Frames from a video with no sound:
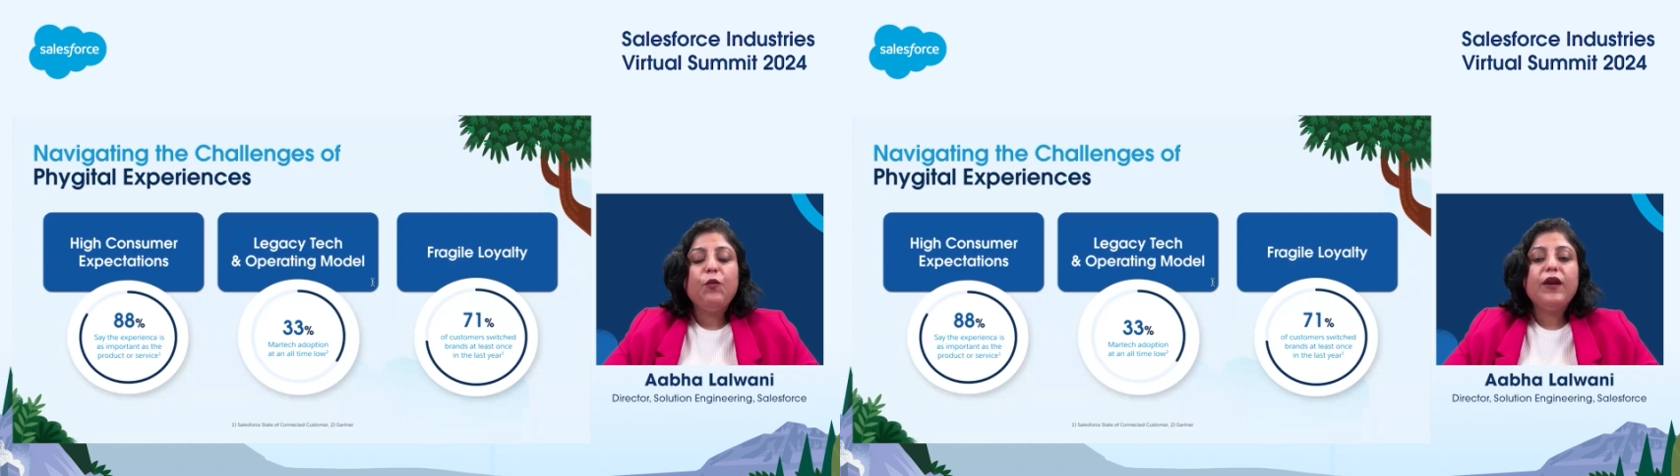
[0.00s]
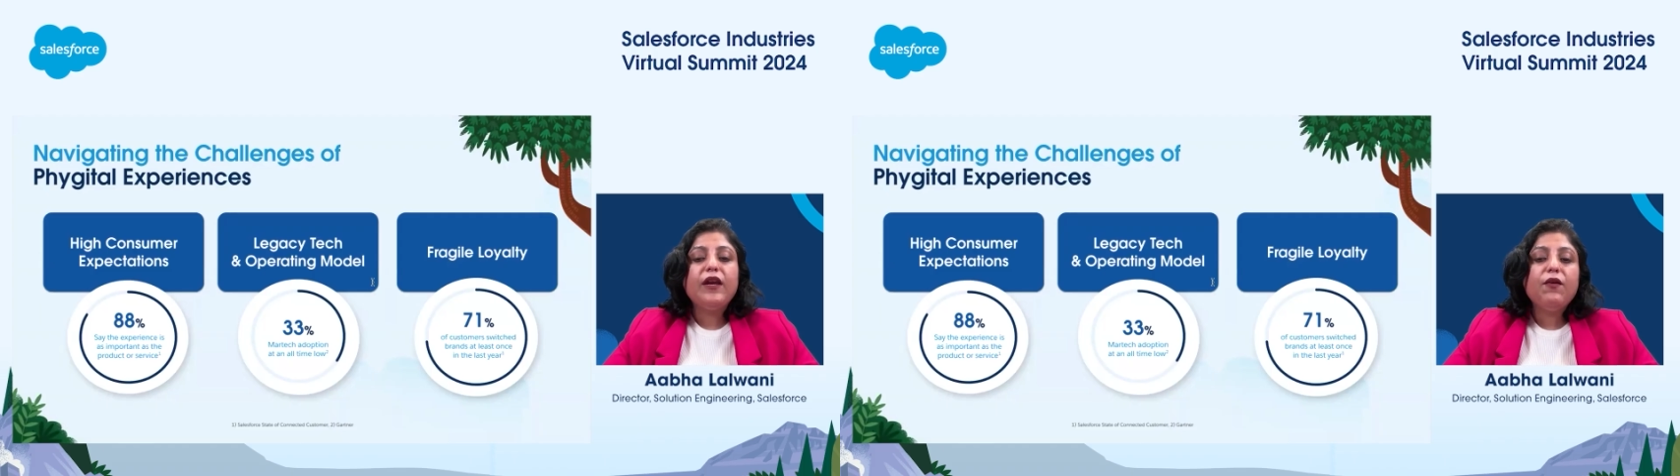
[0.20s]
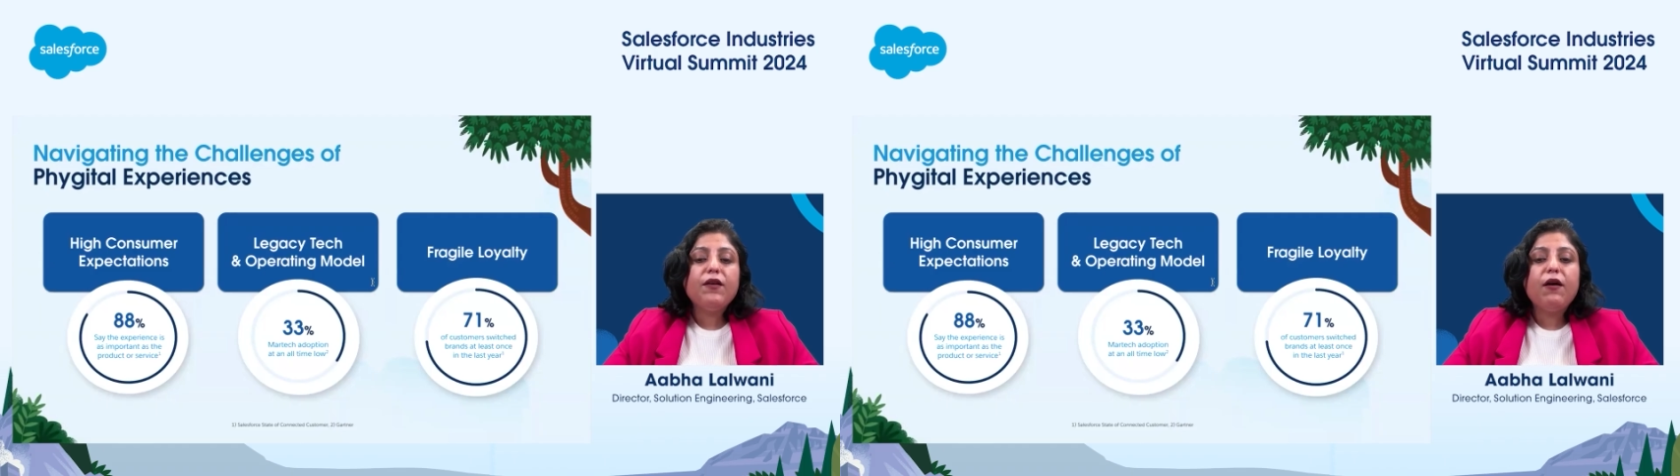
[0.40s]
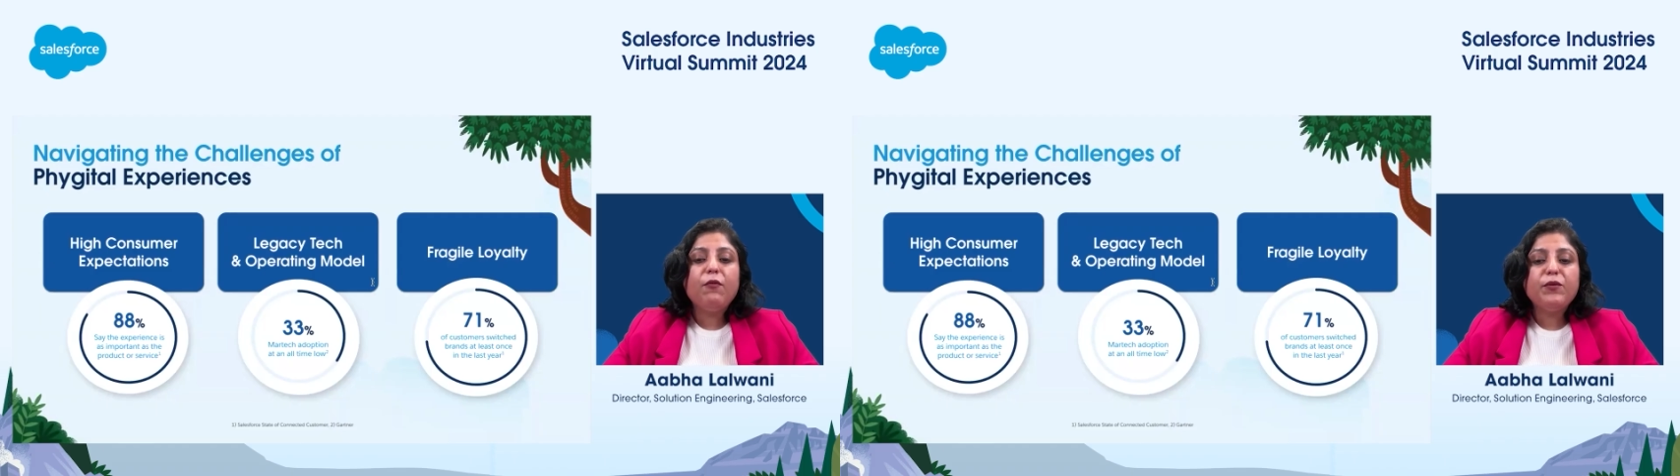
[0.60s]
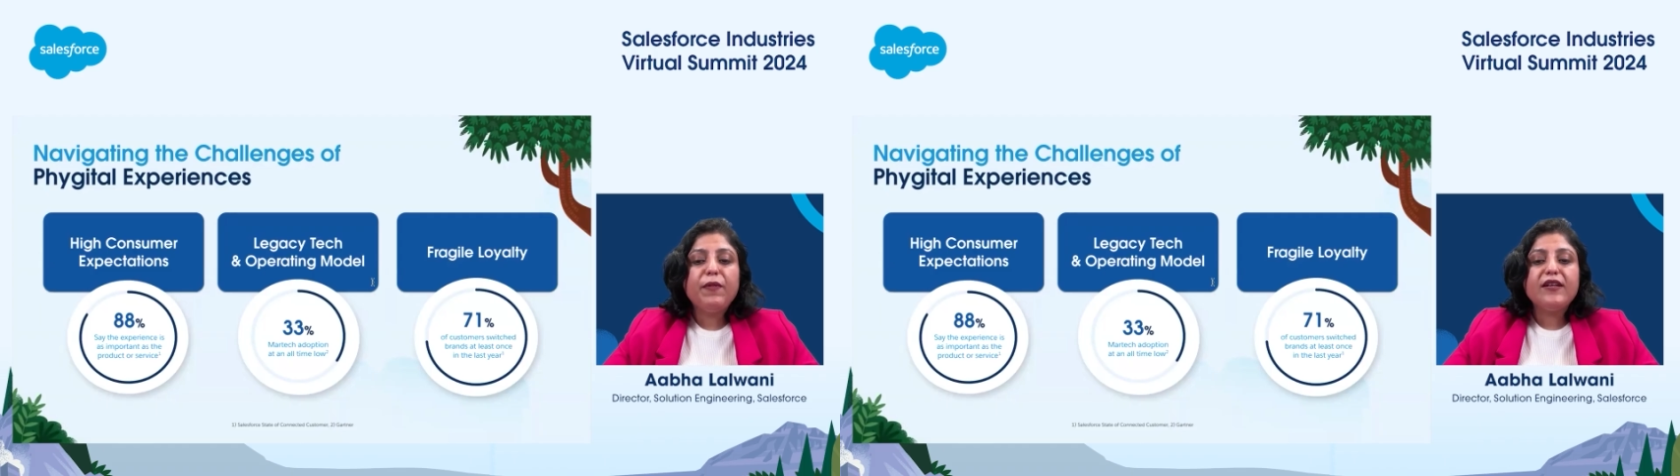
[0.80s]
we cannot
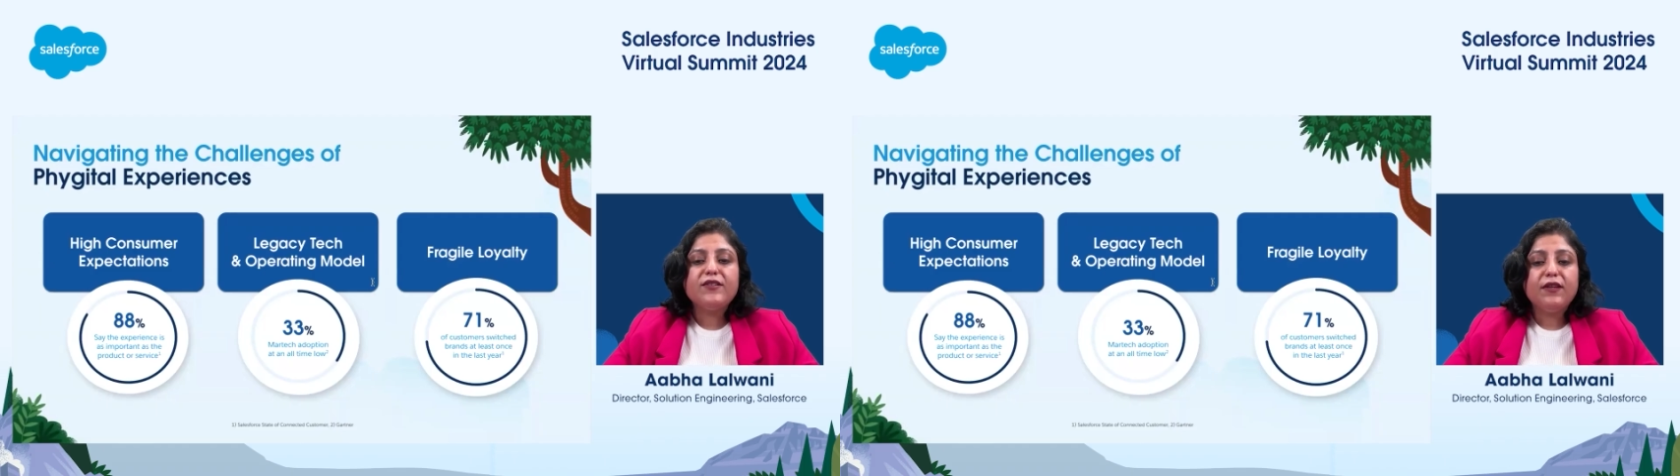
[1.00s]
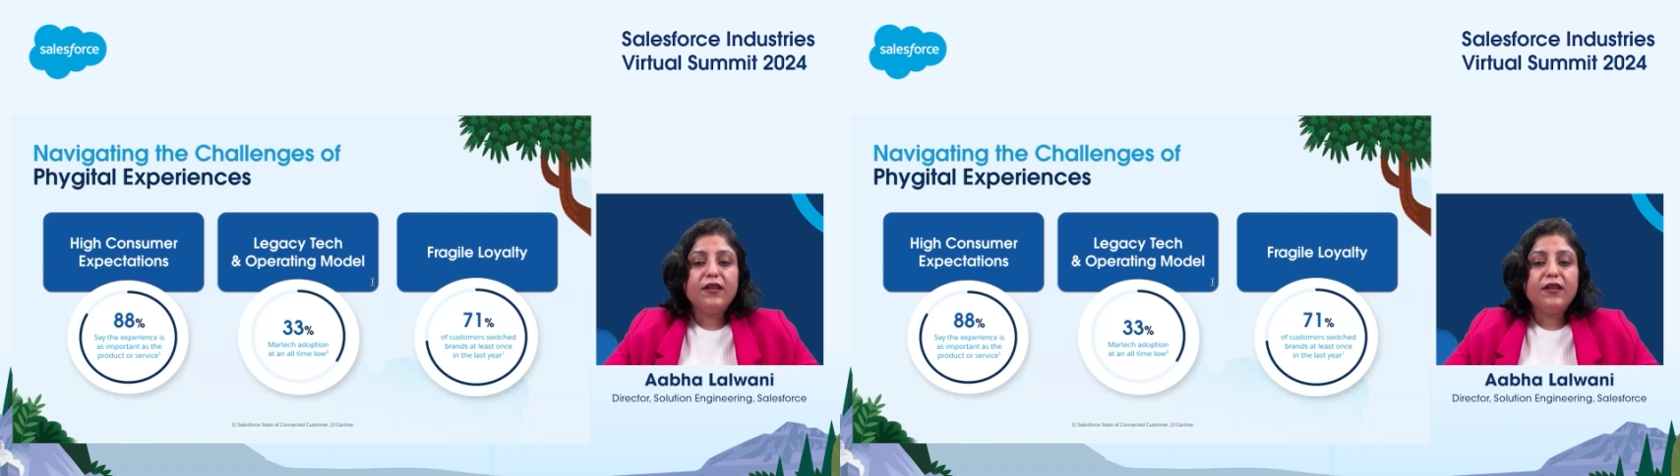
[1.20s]
compromise on